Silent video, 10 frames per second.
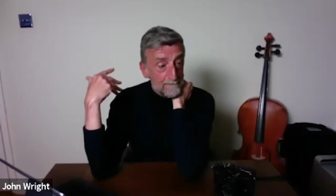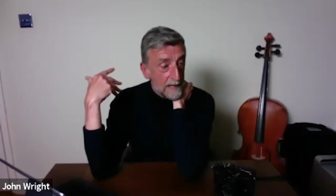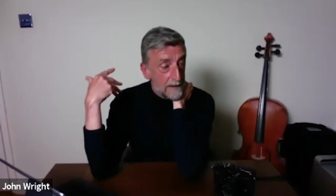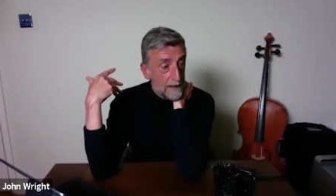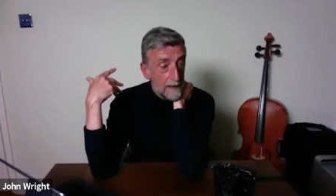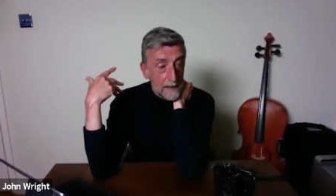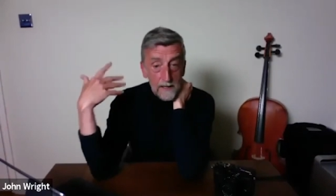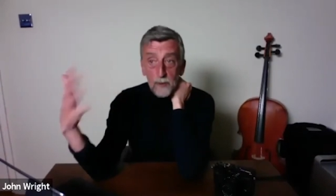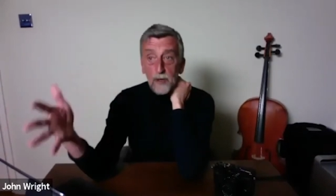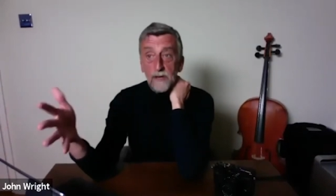the
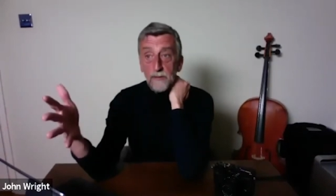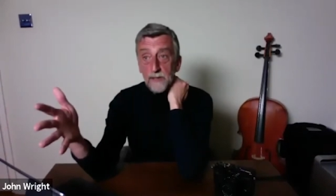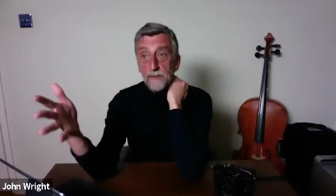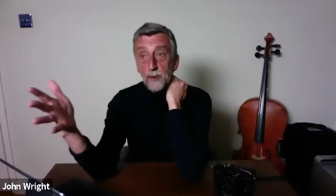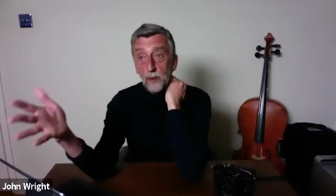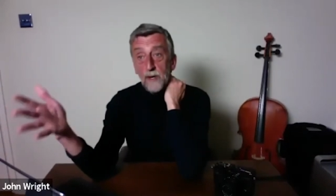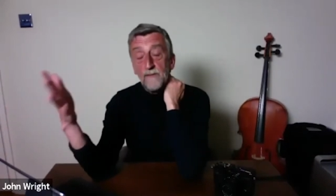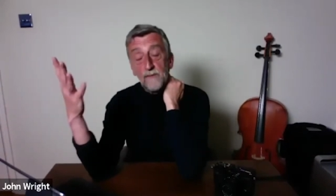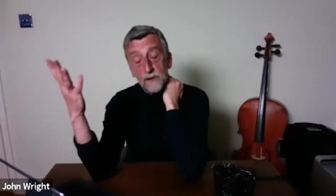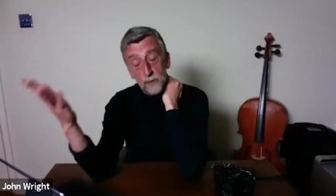community building program
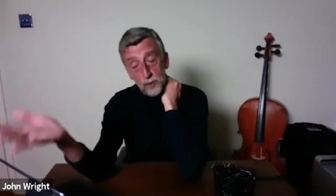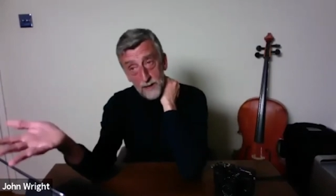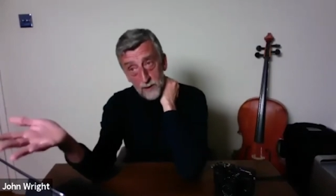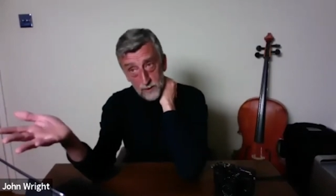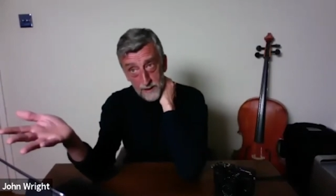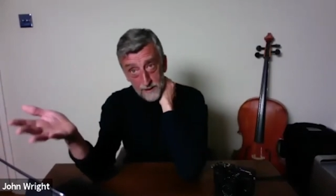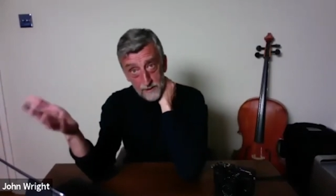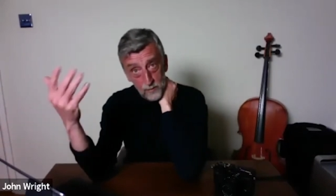for the motel collection,